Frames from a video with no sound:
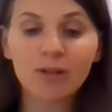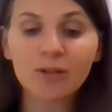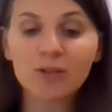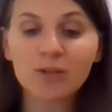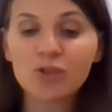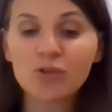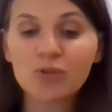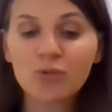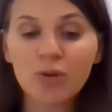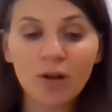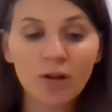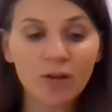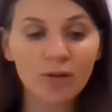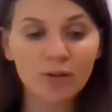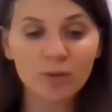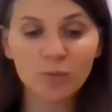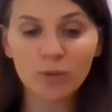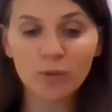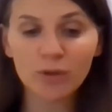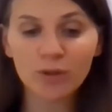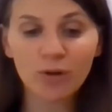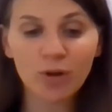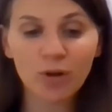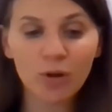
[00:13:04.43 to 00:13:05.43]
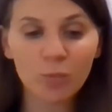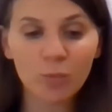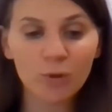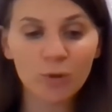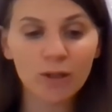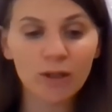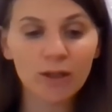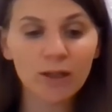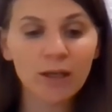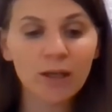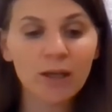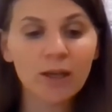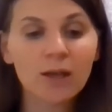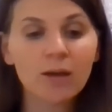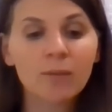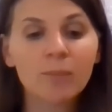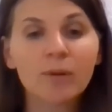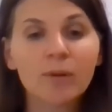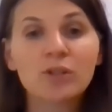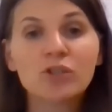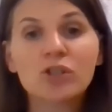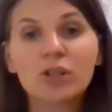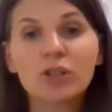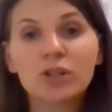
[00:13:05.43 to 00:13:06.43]
and struggled with her homework,
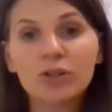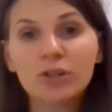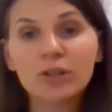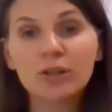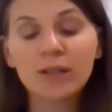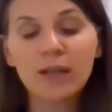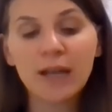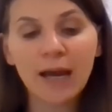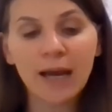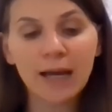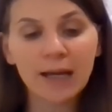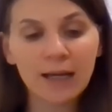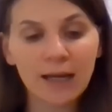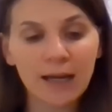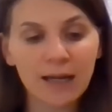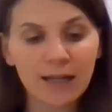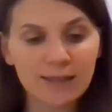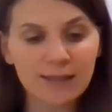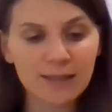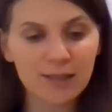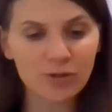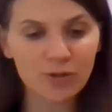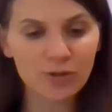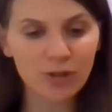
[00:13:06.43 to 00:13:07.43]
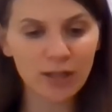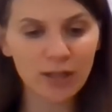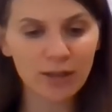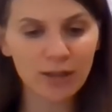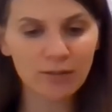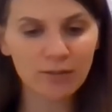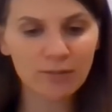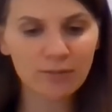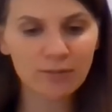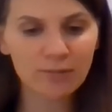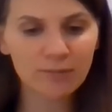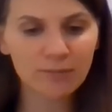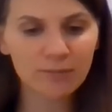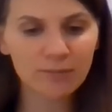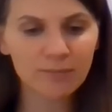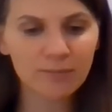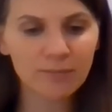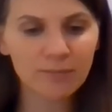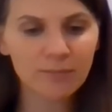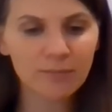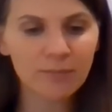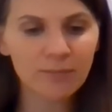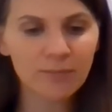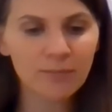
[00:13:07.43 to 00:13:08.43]
but she could not concentrate.
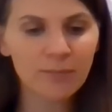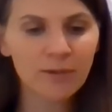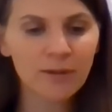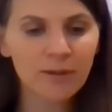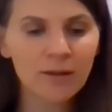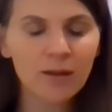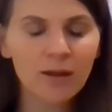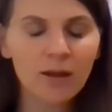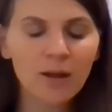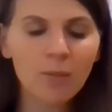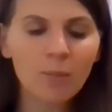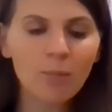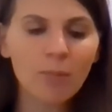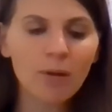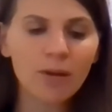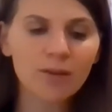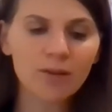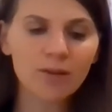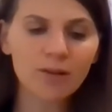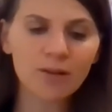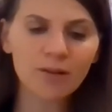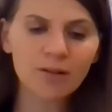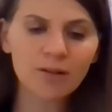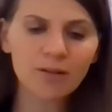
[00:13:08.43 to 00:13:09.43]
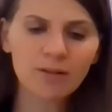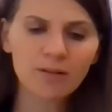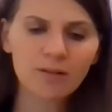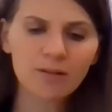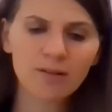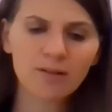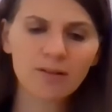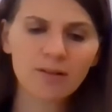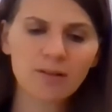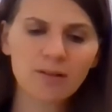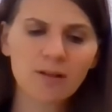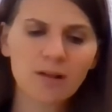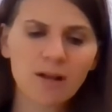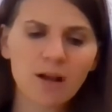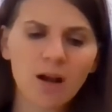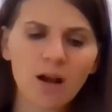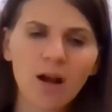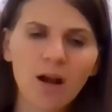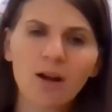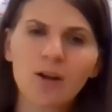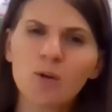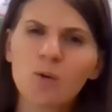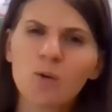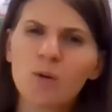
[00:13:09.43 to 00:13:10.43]
Mother,
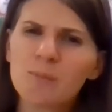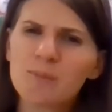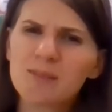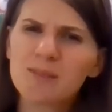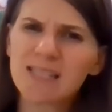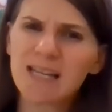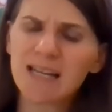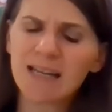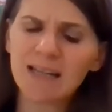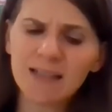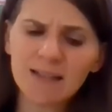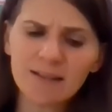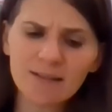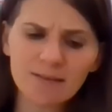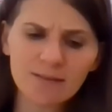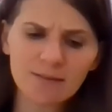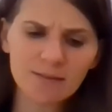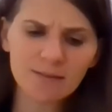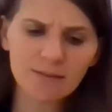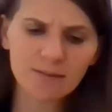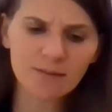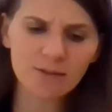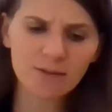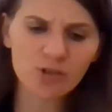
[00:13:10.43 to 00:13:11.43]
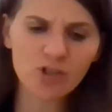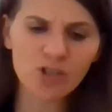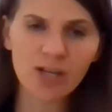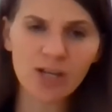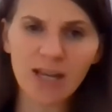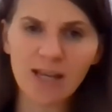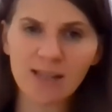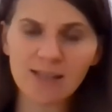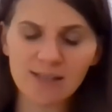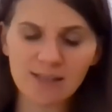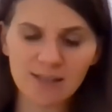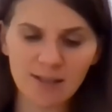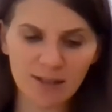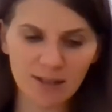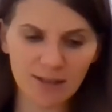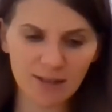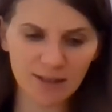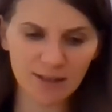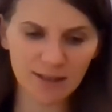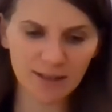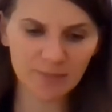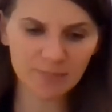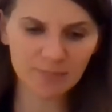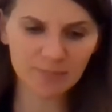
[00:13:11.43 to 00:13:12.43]
are you upset? She asked
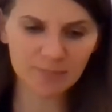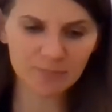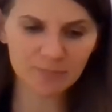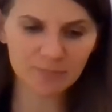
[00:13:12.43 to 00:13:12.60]
suddenly.